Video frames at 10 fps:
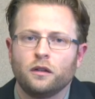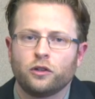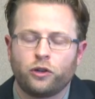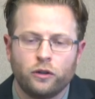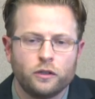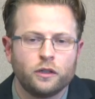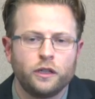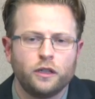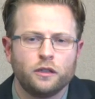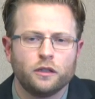
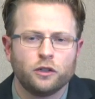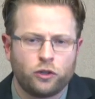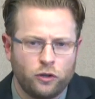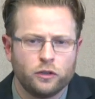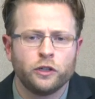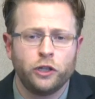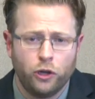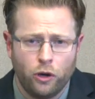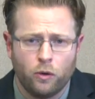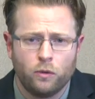Currently, currently
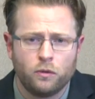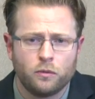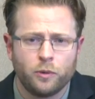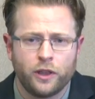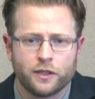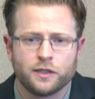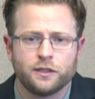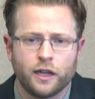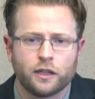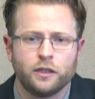no, but that's
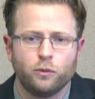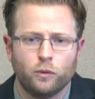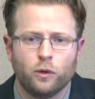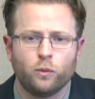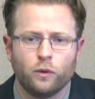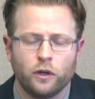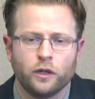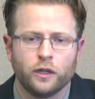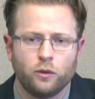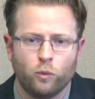exactly what
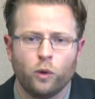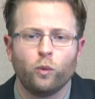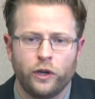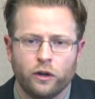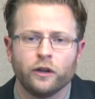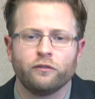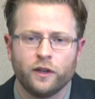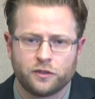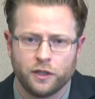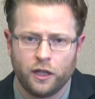we're what we are
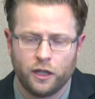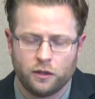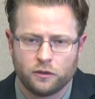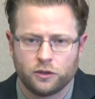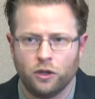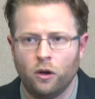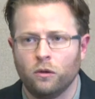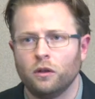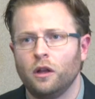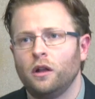investigating.
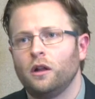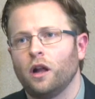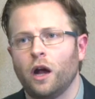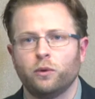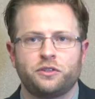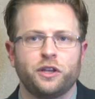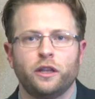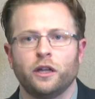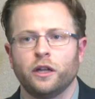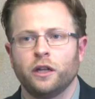So I would say
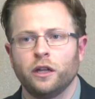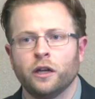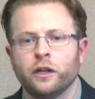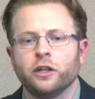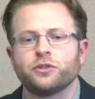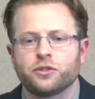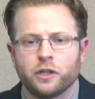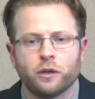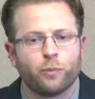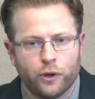that in, an
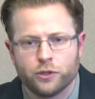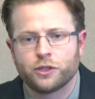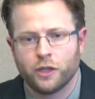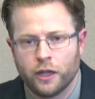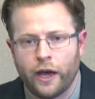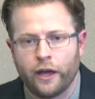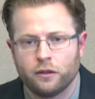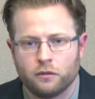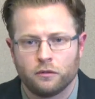interesting approach to that,